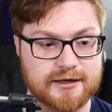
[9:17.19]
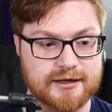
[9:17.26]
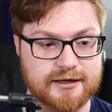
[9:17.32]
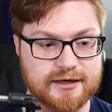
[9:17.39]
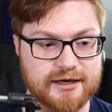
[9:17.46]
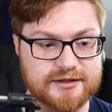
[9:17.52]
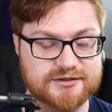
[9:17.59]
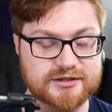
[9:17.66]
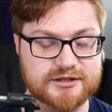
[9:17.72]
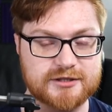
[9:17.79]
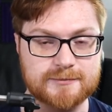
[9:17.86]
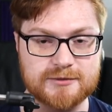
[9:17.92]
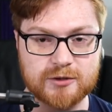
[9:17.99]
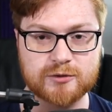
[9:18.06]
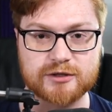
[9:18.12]
it's a
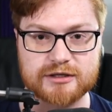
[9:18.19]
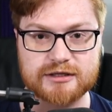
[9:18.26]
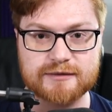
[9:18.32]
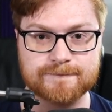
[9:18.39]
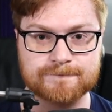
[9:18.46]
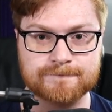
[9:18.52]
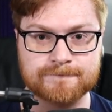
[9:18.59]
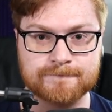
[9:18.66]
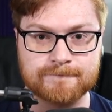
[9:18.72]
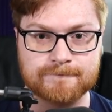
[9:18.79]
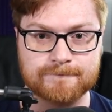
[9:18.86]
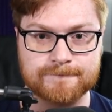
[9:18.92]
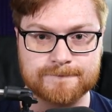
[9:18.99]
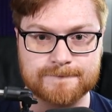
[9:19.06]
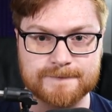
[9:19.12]
community.
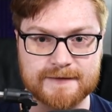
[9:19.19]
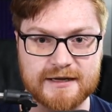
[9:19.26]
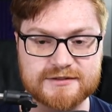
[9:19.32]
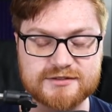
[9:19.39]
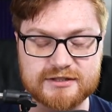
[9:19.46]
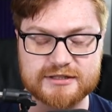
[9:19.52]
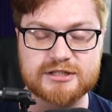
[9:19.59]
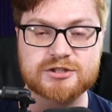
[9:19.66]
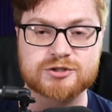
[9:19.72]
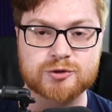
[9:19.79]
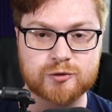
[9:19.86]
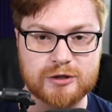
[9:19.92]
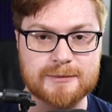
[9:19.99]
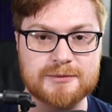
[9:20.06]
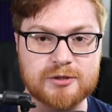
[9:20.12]
It's a
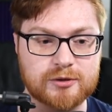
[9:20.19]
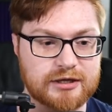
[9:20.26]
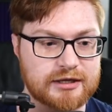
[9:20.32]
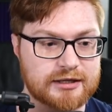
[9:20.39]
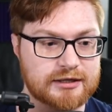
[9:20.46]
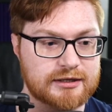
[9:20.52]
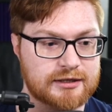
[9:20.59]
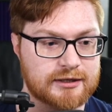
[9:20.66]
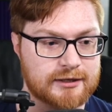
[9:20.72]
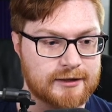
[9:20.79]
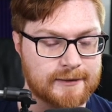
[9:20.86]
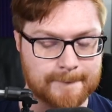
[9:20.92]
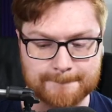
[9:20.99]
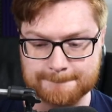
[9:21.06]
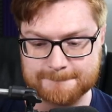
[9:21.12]
contributing
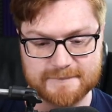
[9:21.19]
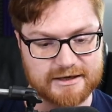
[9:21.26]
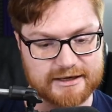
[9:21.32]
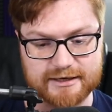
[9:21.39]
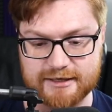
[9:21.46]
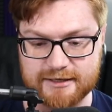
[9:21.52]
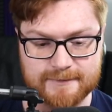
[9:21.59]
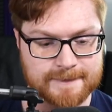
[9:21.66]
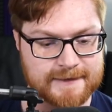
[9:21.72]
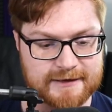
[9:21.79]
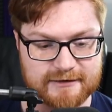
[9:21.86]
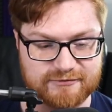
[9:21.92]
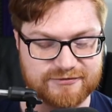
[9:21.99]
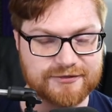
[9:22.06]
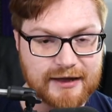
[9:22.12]

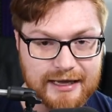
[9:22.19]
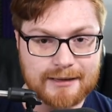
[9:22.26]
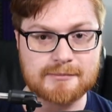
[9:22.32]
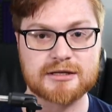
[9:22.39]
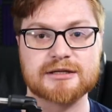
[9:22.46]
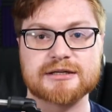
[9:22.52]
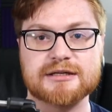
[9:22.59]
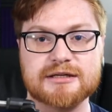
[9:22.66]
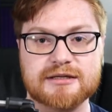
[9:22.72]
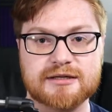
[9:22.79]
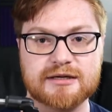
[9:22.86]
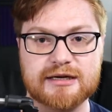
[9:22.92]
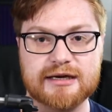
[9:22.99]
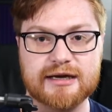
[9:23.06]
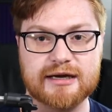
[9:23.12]
family.
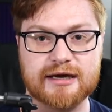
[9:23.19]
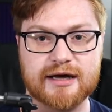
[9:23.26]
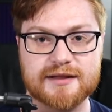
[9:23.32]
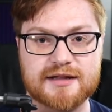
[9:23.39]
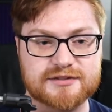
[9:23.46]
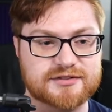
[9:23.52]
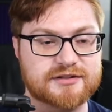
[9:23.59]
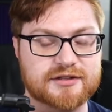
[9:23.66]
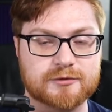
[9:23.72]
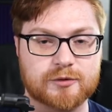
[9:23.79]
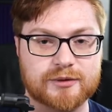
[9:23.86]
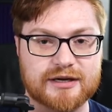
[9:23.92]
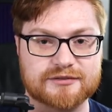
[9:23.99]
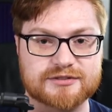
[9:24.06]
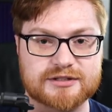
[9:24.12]
And that's, I think, what
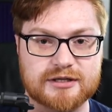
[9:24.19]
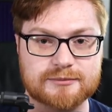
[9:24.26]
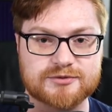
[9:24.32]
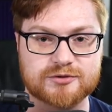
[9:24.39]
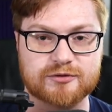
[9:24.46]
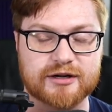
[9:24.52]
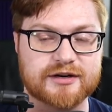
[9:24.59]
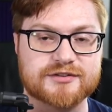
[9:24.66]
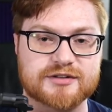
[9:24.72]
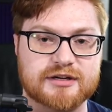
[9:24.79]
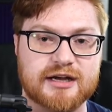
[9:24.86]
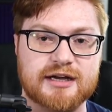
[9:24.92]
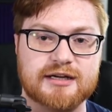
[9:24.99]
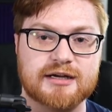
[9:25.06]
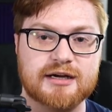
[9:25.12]
we have to come to, right? Is that,
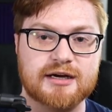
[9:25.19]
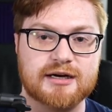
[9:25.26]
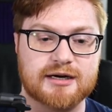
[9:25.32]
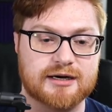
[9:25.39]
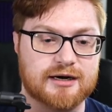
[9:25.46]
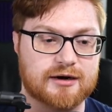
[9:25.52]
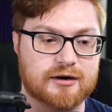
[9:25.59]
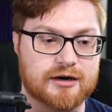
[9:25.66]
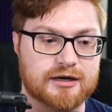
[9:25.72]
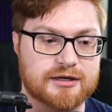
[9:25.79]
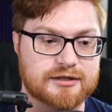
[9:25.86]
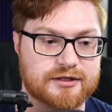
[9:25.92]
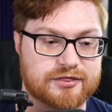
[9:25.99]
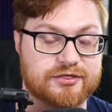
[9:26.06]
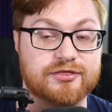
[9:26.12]
hey,
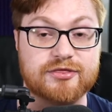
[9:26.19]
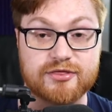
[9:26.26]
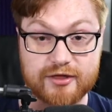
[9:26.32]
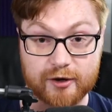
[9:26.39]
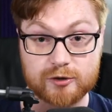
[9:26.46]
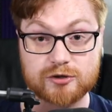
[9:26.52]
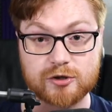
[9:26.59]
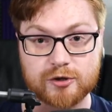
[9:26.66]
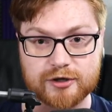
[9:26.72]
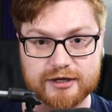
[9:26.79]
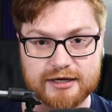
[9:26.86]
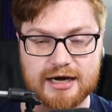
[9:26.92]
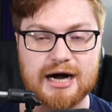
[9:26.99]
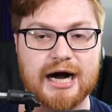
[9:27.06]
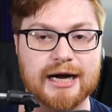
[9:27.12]
they're
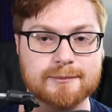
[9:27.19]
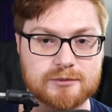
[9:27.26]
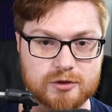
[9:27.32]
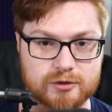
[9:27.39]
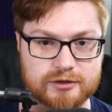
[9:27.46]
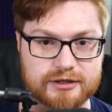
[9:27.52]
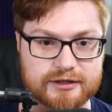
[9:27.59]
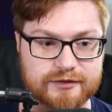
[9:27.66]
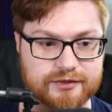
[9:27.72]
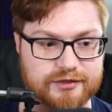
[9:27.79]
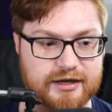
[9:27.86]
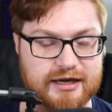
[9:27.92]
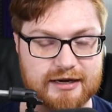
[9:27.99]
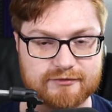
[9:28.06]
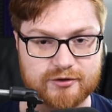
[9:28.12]
learning, I'm learning,
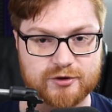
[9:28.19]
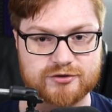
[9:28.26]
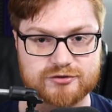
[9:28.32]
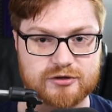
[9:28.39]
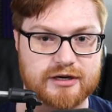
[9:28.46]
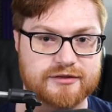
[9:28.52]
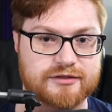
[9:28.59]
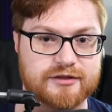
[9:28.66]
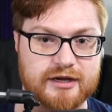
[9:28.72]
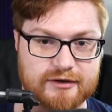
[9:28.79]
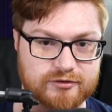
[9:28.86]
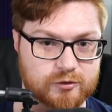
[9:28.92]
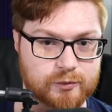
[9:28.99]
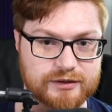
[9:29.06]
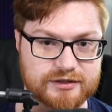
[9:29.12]
they have their strengths, they
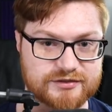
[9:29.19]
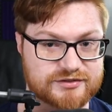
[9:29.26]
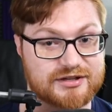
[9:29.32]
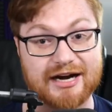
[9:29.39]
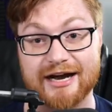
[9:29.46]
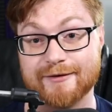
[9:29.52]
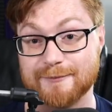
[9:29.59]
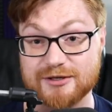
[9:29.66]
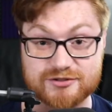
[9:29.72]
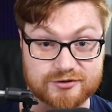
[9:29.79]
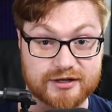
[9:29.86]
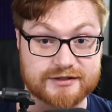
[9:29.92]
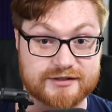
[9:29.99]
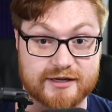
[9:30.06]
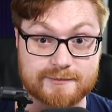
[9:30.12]
have their weaknesses, I have my
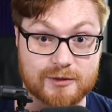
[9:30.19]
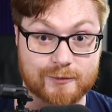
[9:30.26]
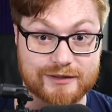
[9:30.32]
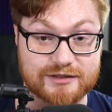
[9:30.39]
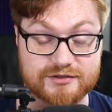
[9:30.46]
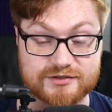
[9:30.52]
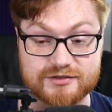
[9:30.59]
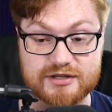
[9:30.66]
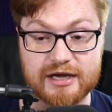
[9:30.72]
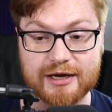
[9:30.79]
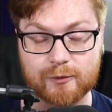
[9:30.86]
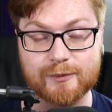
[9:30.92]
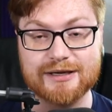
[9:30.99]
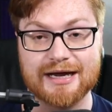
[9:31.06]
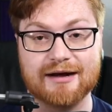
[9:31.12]
strengths, I have my weaknesses.
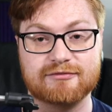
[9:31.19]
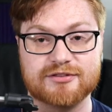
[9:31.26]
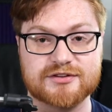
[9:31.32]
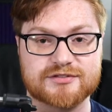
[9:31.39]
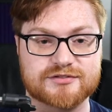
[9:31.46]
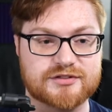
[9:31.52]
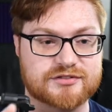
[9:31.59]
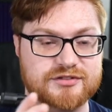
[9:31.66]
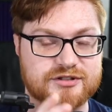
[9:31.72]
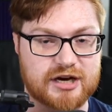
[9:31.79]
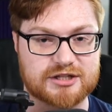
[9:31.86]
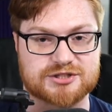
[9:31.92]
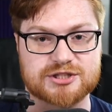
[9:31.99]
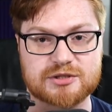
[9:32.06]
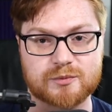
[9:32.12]
We have this
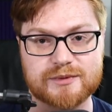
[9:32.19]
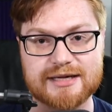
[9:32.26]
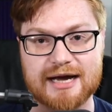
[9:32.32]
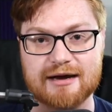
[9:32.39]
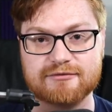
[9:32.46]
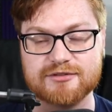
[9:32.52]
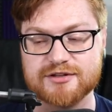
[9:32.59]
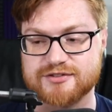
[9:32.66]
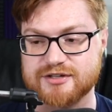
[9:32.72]
discussion, we have this